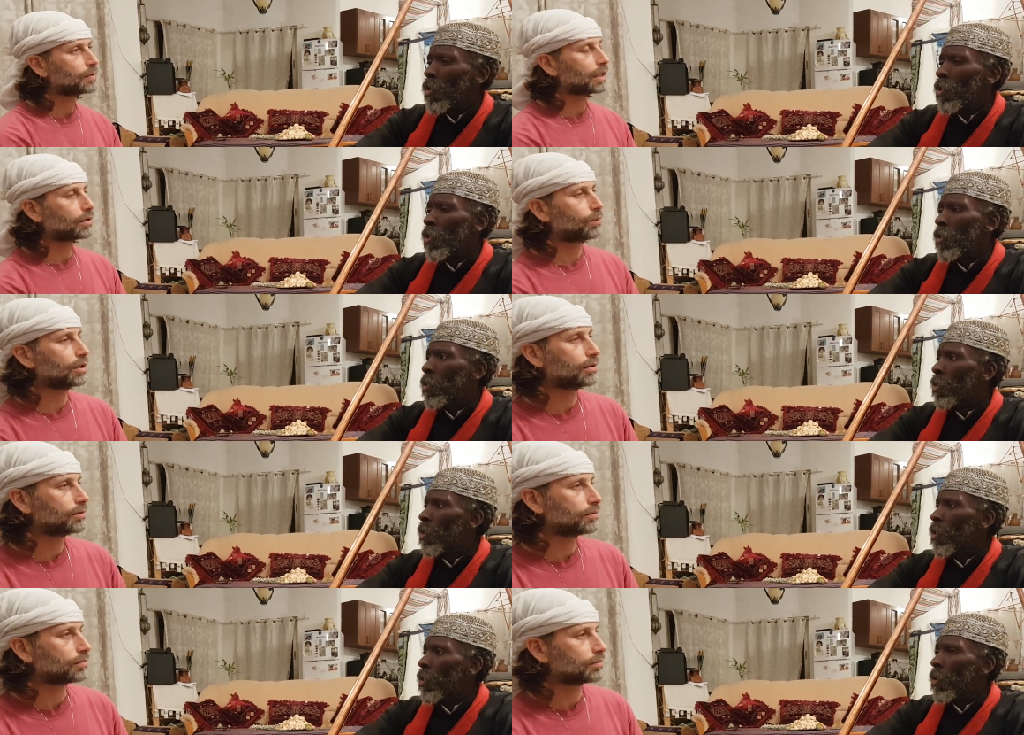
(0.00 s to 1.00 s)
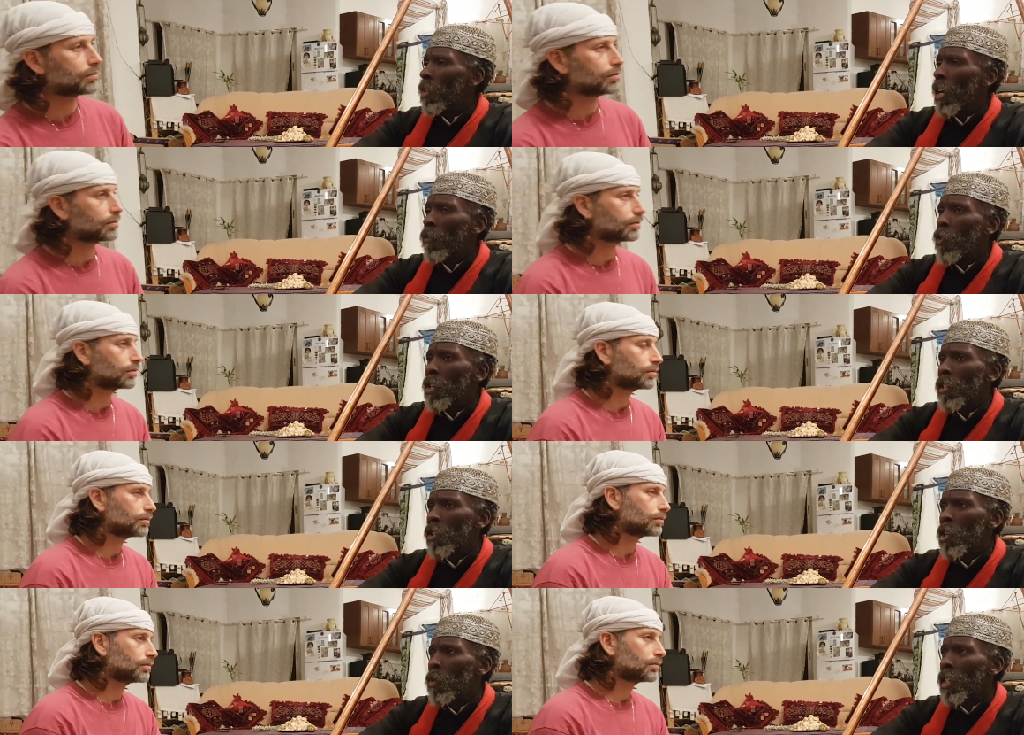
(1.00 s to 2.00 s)
Speaker 1: Like what? Like, for instance,
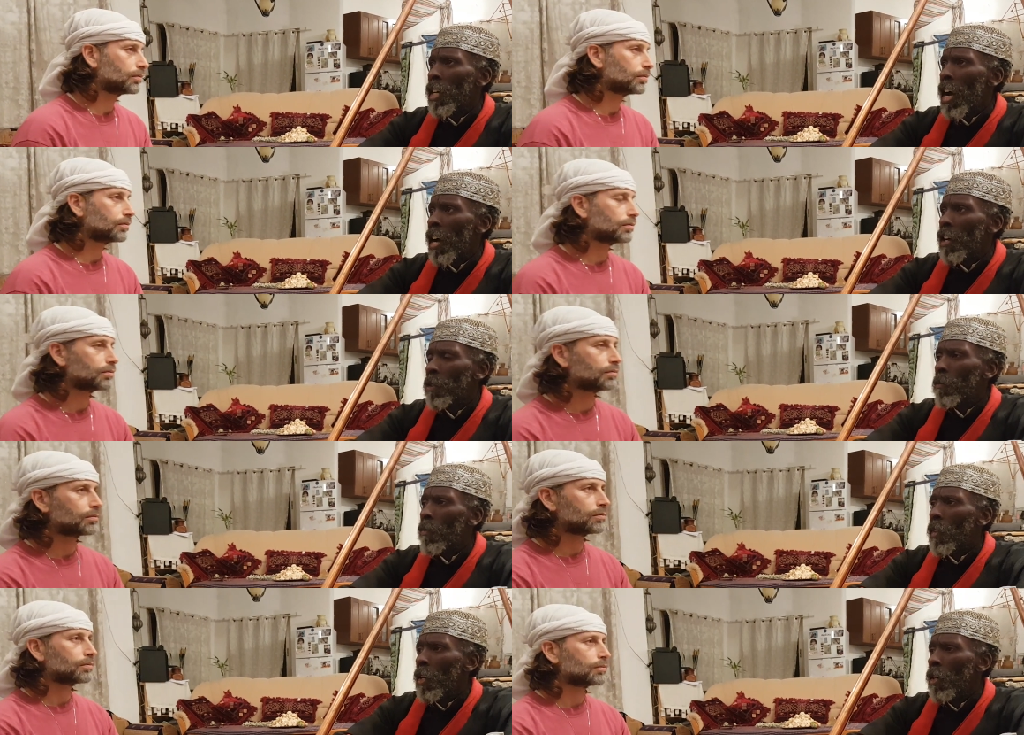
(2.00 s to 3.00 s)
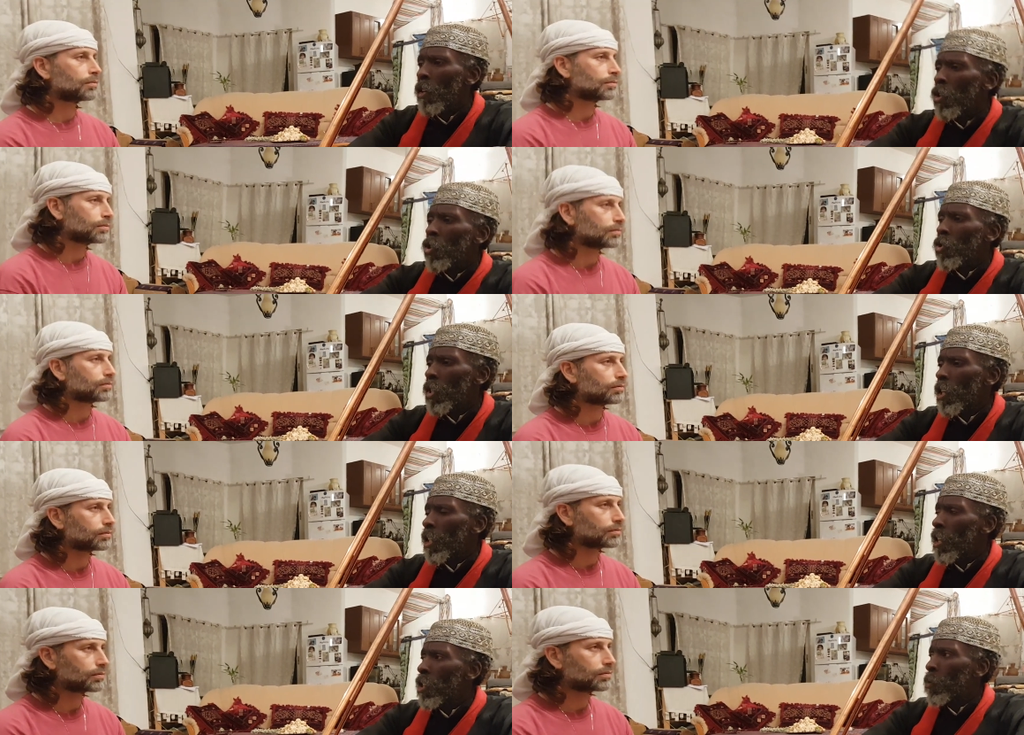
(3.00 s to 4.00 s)
there was a guy who's in the
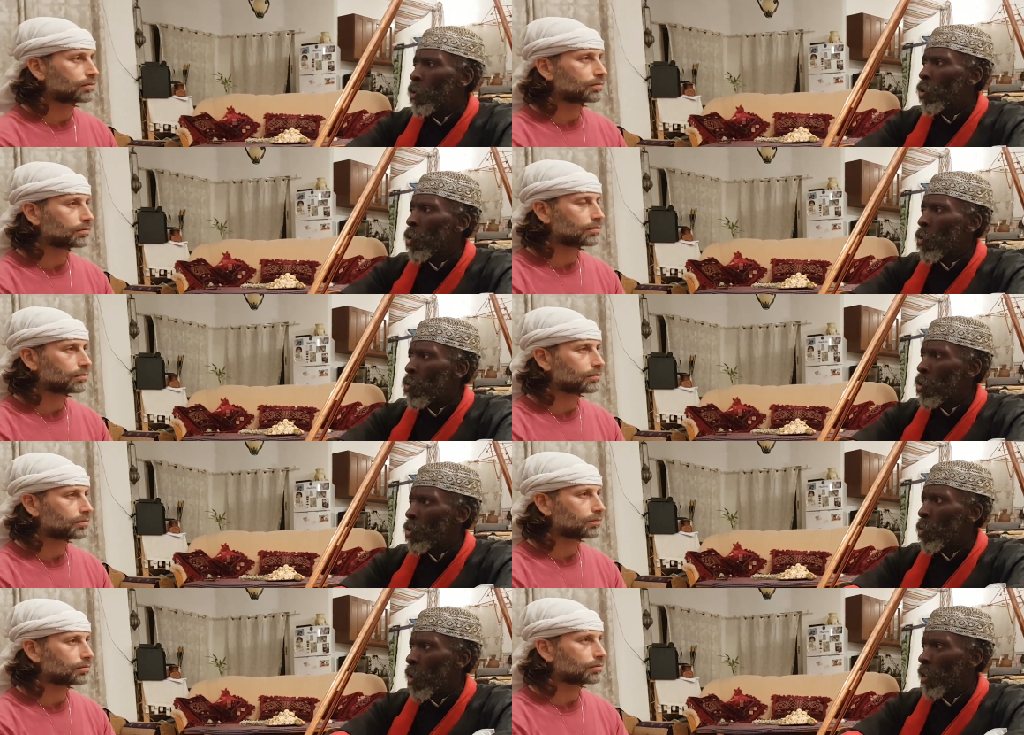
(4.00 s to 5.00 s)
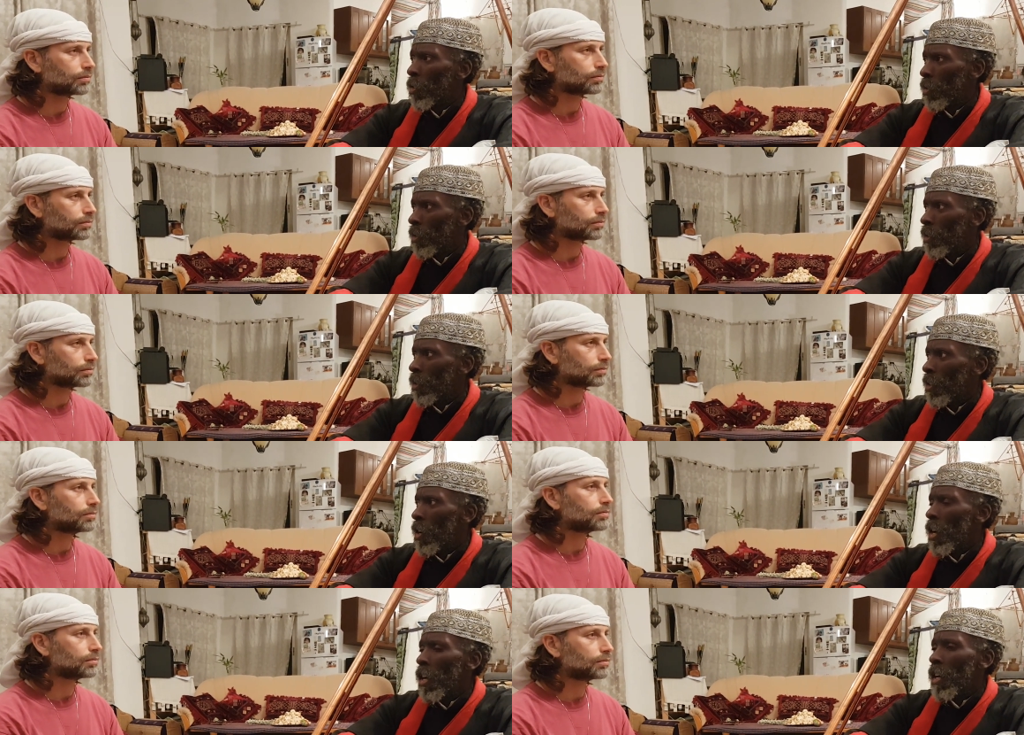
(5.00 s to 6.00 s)
Guinness Book of World Record,
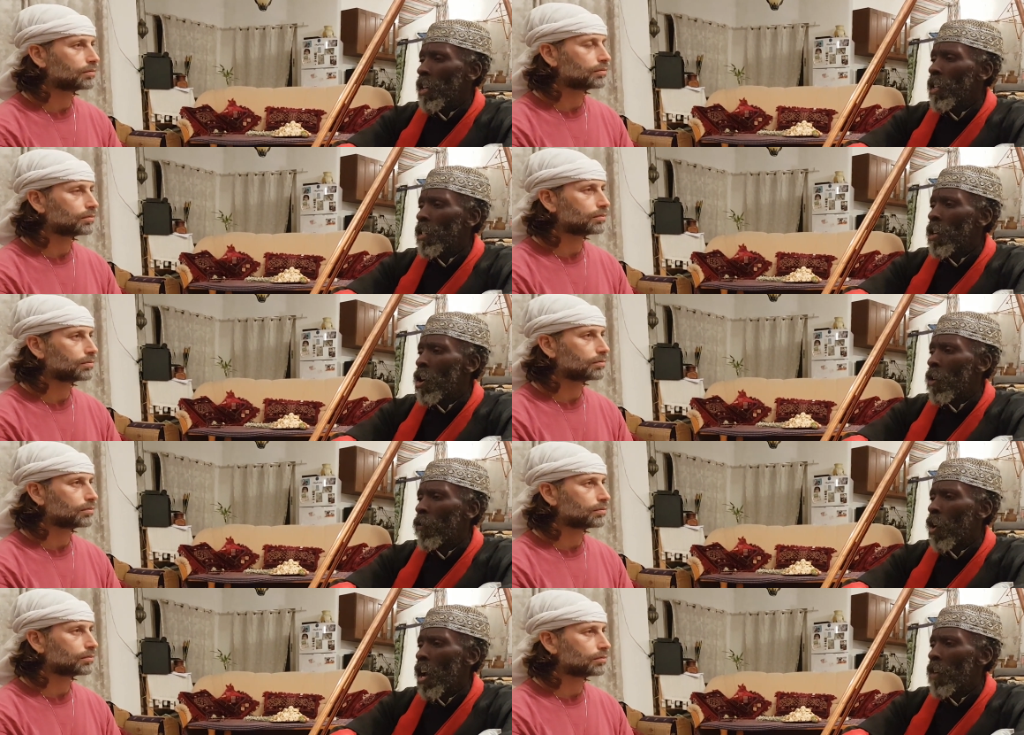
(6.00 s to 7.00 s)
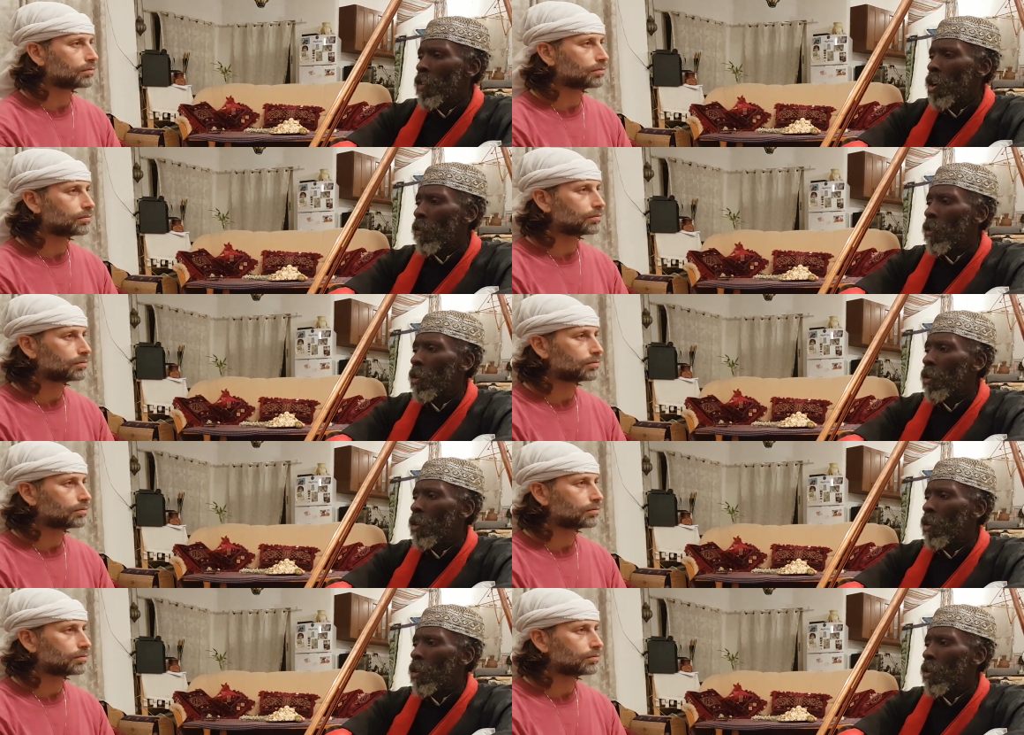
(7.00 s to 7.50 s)
and he's in there for having the